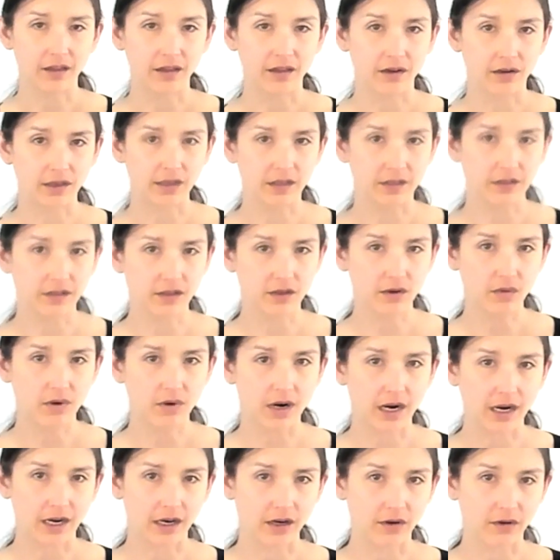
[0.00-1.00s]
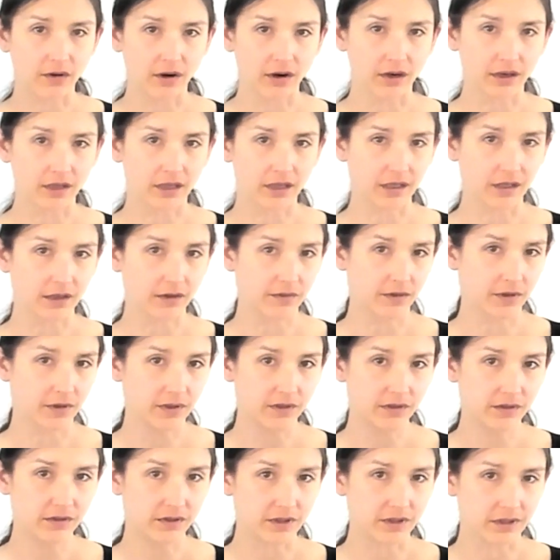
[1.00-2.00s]
there is no hierarchy of
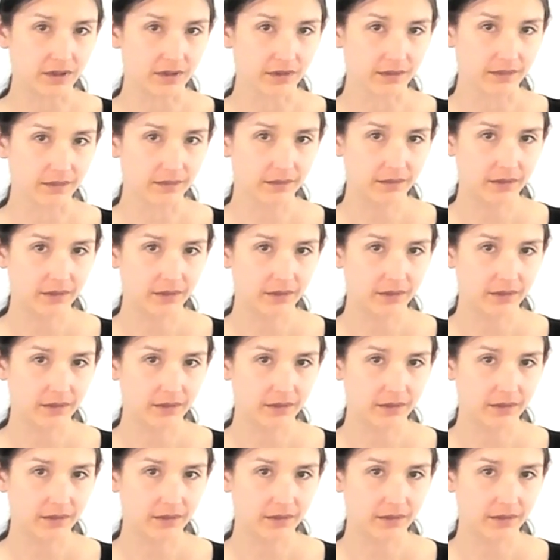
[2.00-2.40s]
illusion.